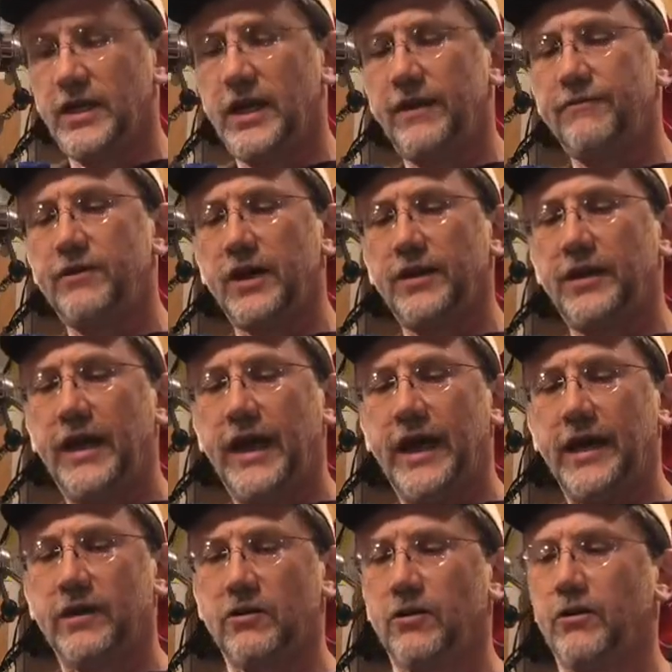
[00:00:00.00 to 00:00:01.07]
I've done the head
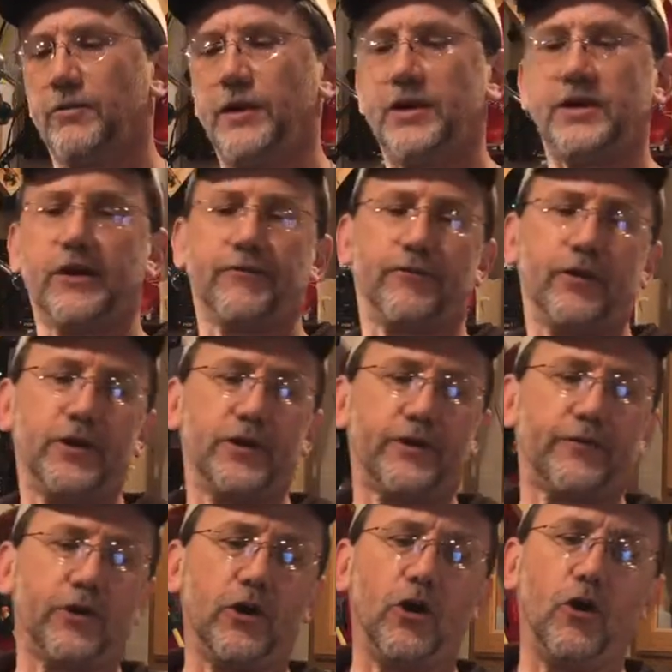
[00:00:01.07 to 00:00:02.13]
a little bit
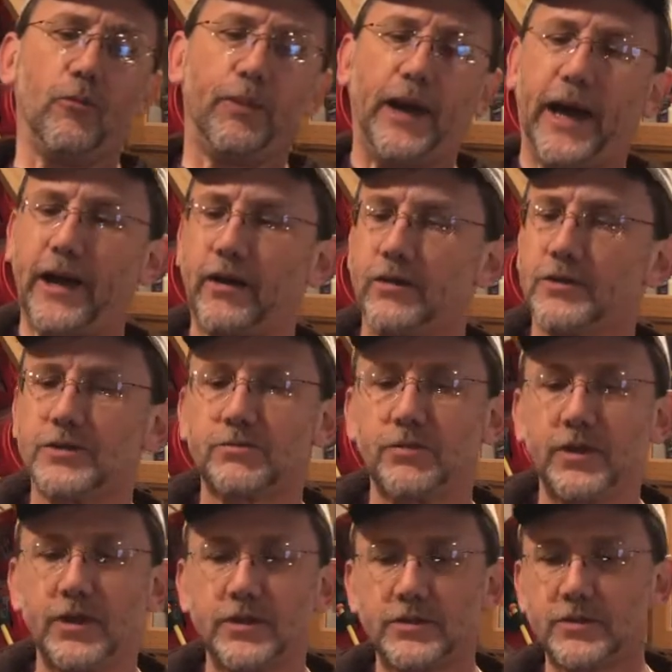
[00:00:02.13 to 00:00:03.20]
different hole patterns,
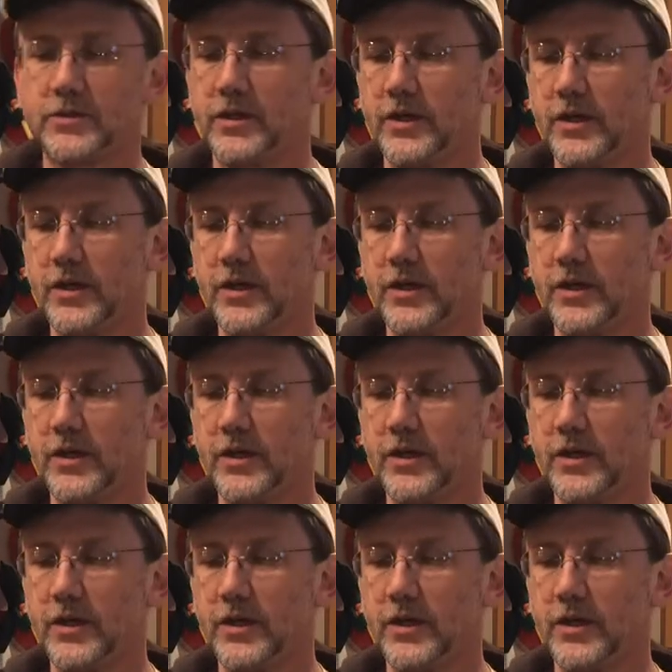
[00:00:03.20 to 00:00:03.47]
but it's